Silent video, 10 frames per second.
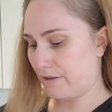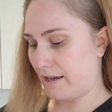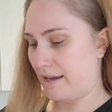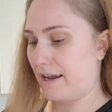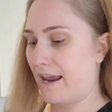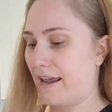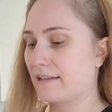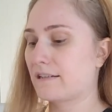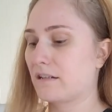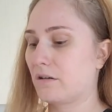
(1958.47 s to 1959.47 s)
a
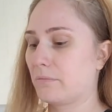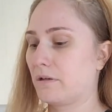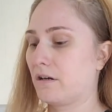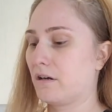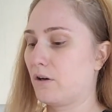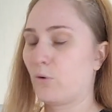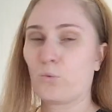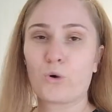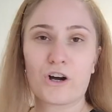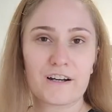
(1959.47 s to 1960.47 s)
handsome
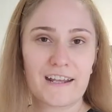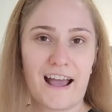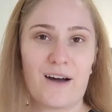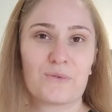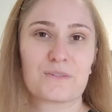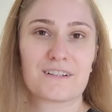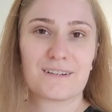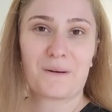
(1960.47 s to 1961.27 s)
word count.